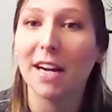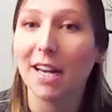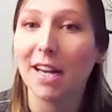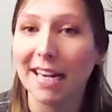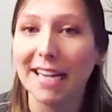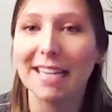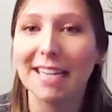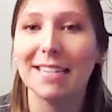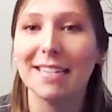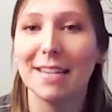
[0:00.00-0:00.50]

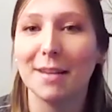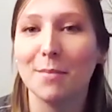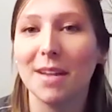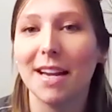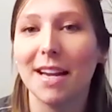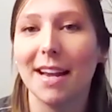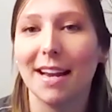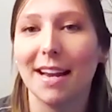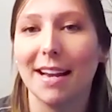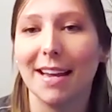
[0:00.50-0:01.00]
very
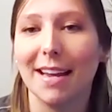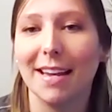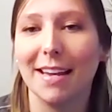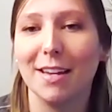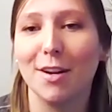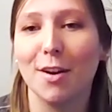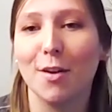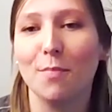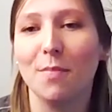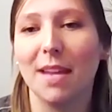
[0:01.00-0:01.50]
intimidating.
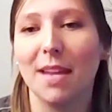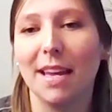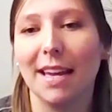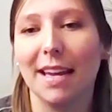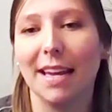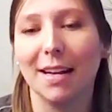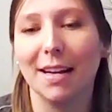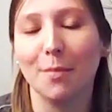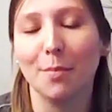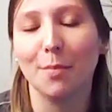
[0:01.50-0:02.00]
You know,
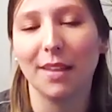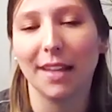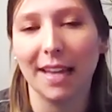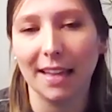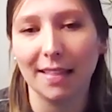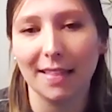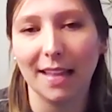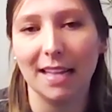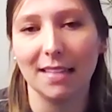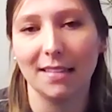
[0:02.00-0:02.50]
being in a
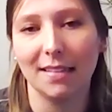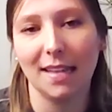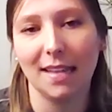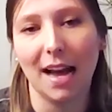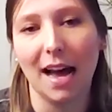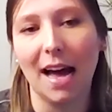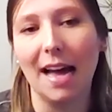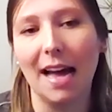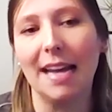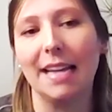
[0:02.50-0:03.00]
plant that
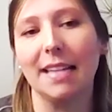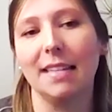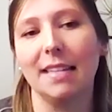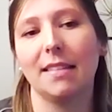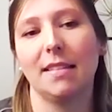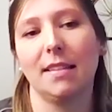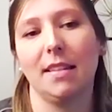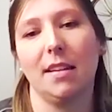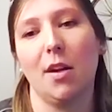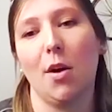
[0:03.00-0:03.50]

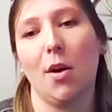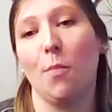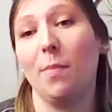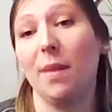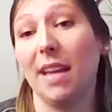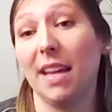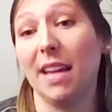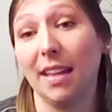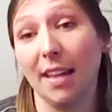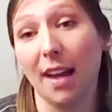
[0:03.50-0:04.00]
size, you know,
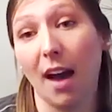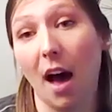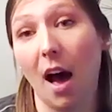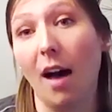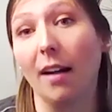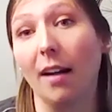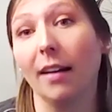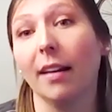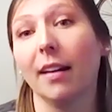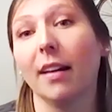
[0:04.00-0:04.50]
being
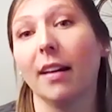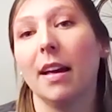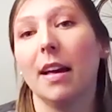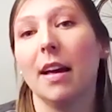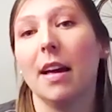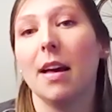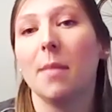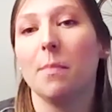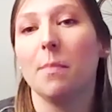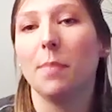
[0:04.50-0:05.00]
young,
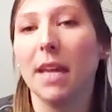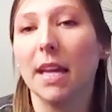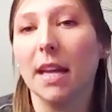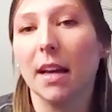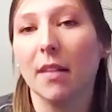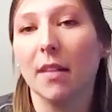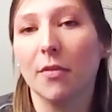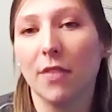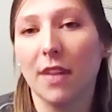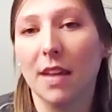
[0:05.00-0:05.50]

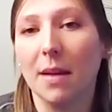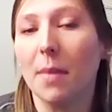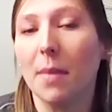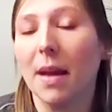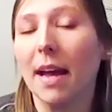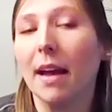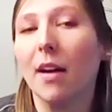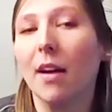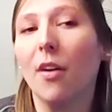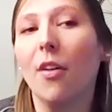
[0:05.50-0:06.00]
being a
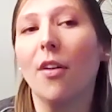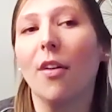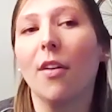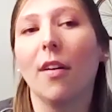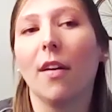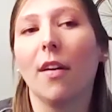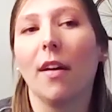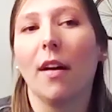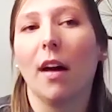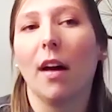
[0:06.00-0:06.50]

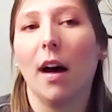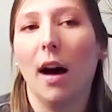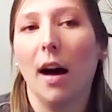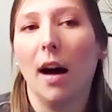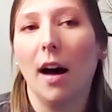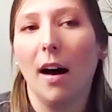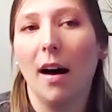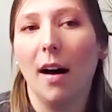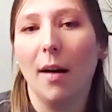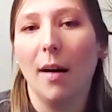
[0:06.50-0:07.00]
female.
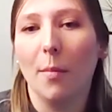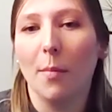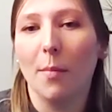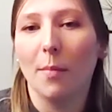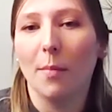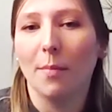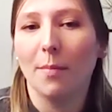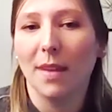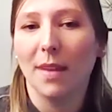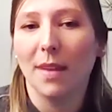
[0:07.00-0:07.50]

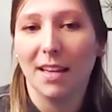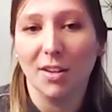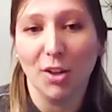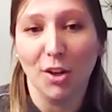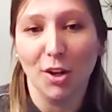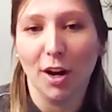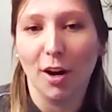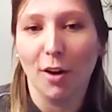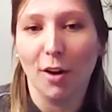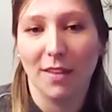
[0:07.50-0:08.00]
Um, and
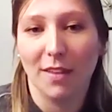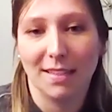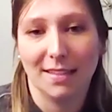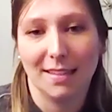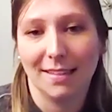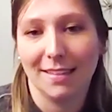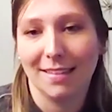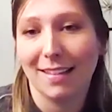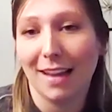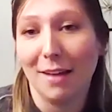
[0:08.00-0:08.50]
you know,
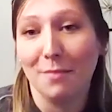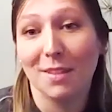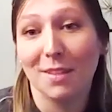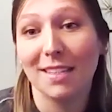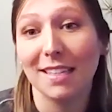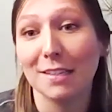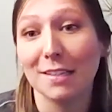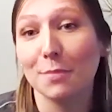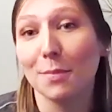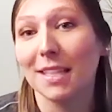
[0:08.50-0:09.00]
this is I'm
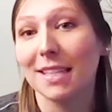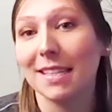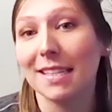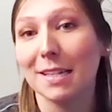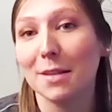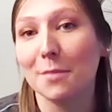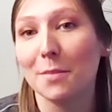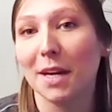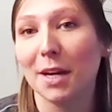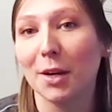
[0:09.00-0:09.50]
six months
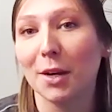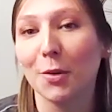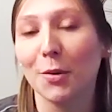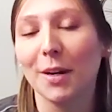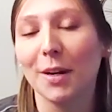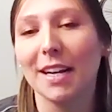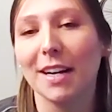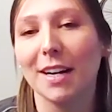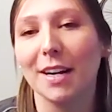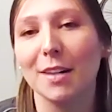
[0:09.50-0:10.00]
into my
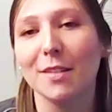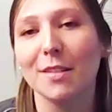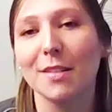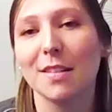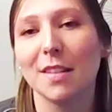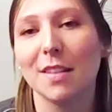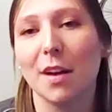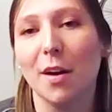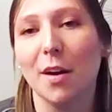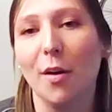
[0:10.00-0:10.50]
career,
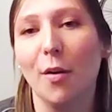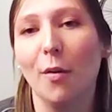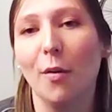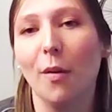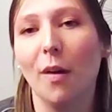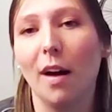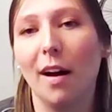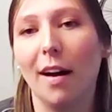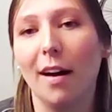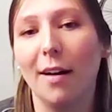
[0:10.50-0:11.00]

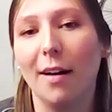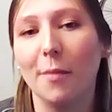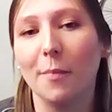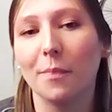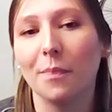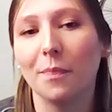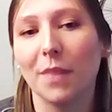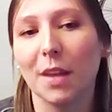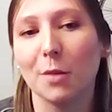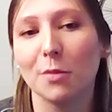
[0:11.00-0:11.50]
so
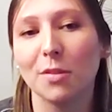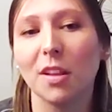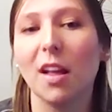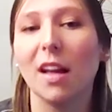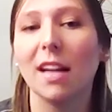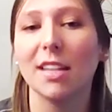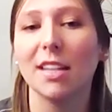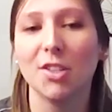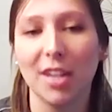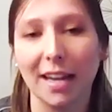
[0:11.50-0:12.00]
um, it was a
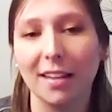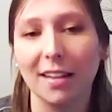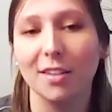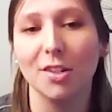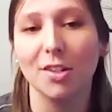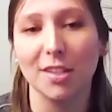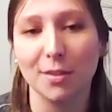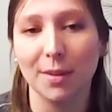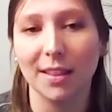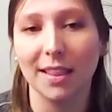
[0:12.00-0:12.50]
lot of challenges.
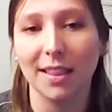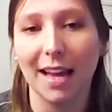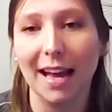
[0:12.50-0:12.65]
And to be able to